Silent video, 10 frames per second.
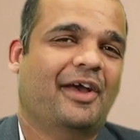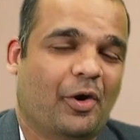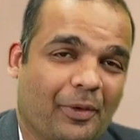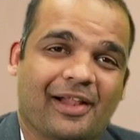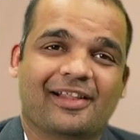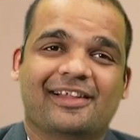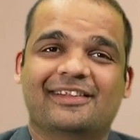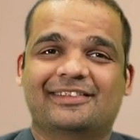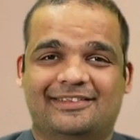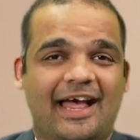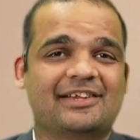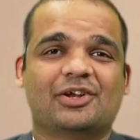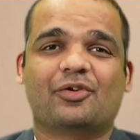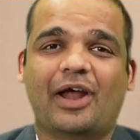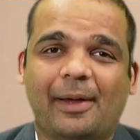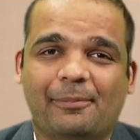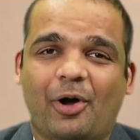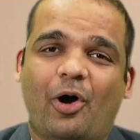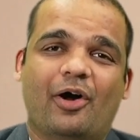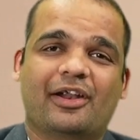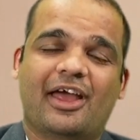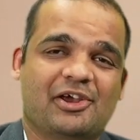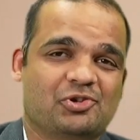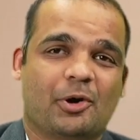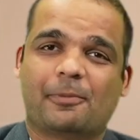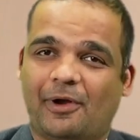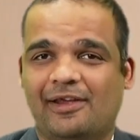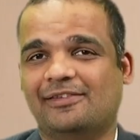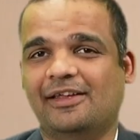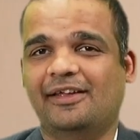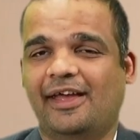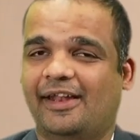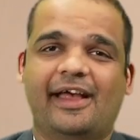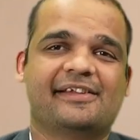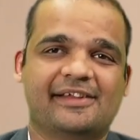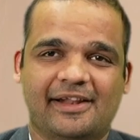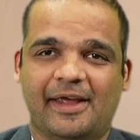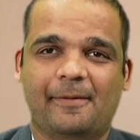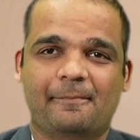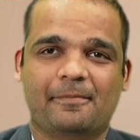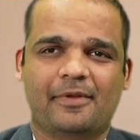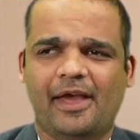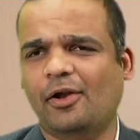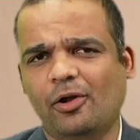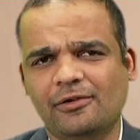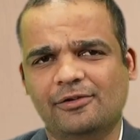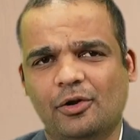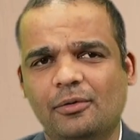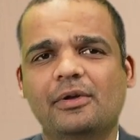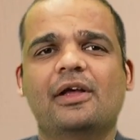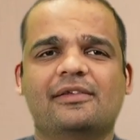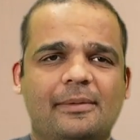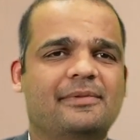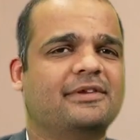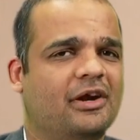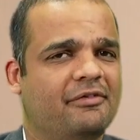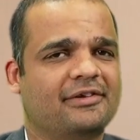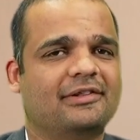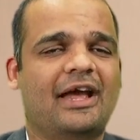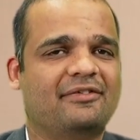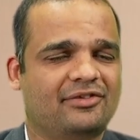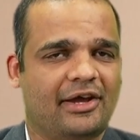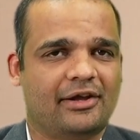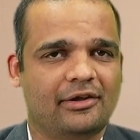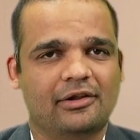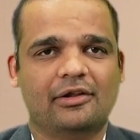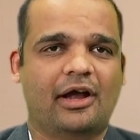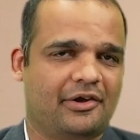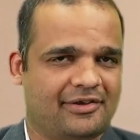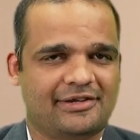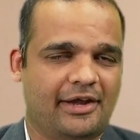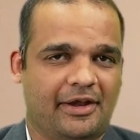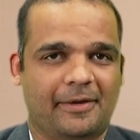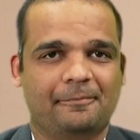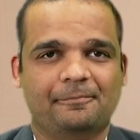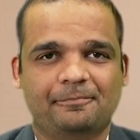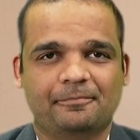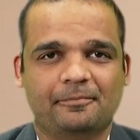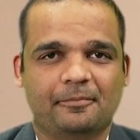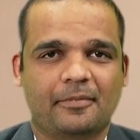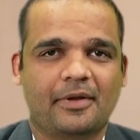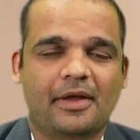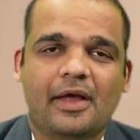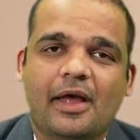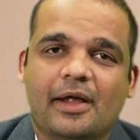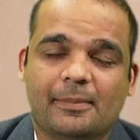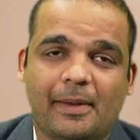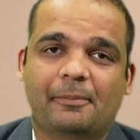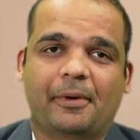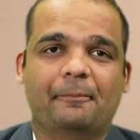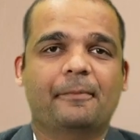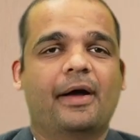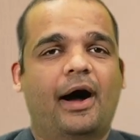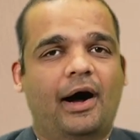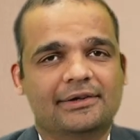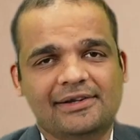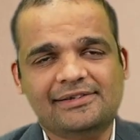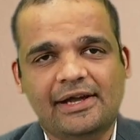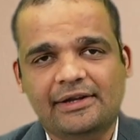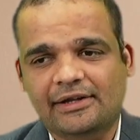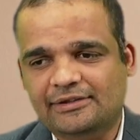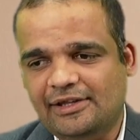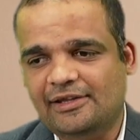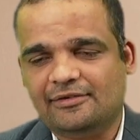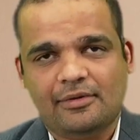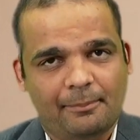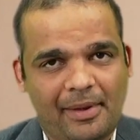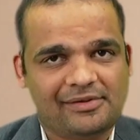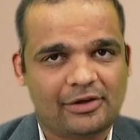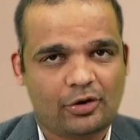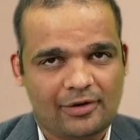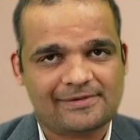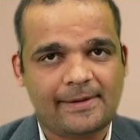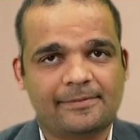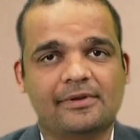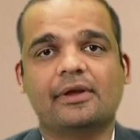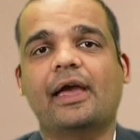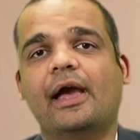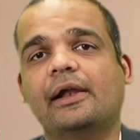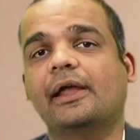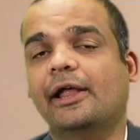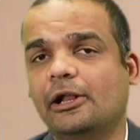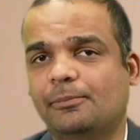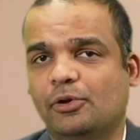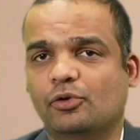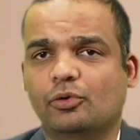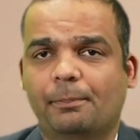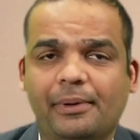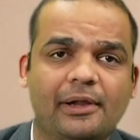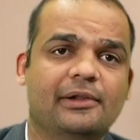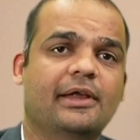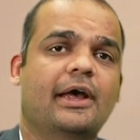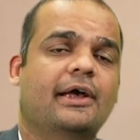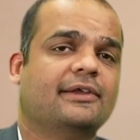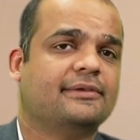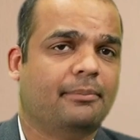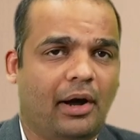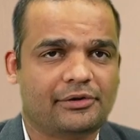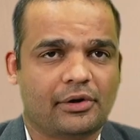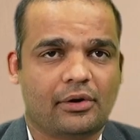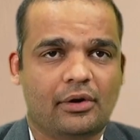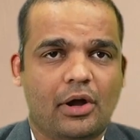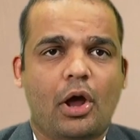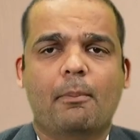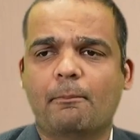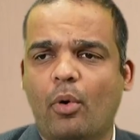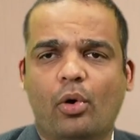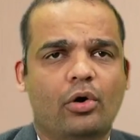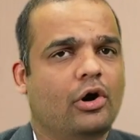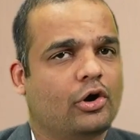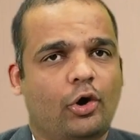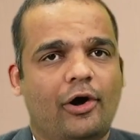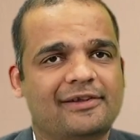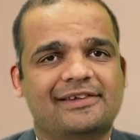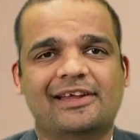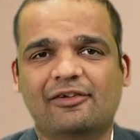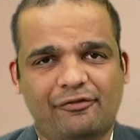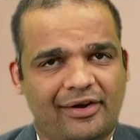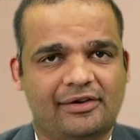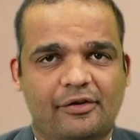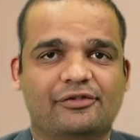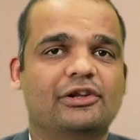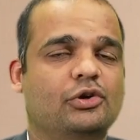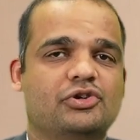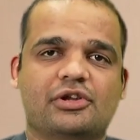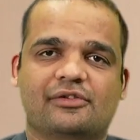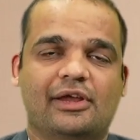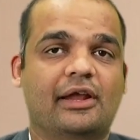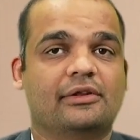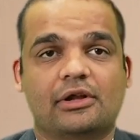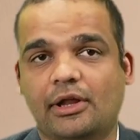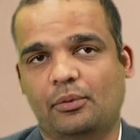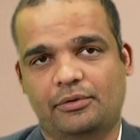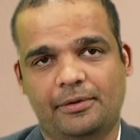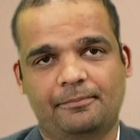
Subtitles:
Well, that's a wrap on Azure pricing and SLA, and also some service lifecycle understanding. Remember, understanding these basic concepts can help you to build smarter, more cost-effective solutions in the cloud.